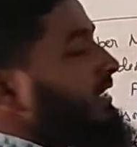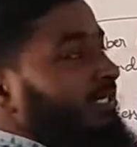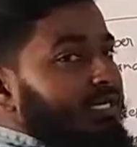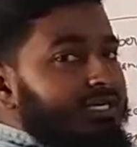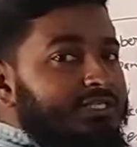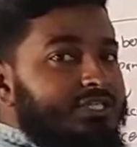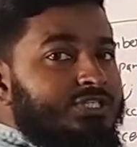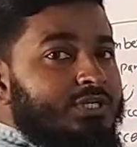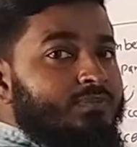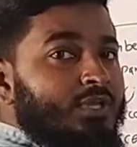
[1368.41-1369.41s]
Indian
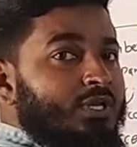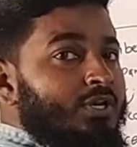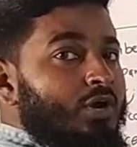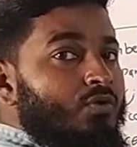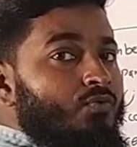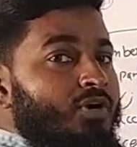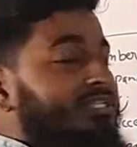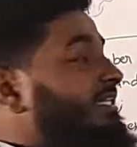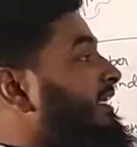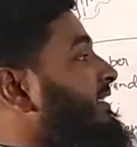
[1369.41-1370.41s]
system. Now what
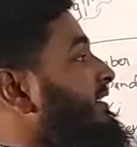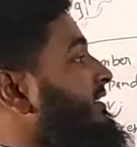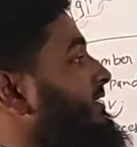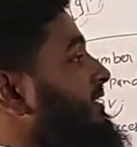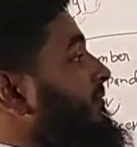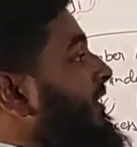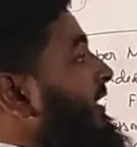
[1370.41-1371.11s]
is international system?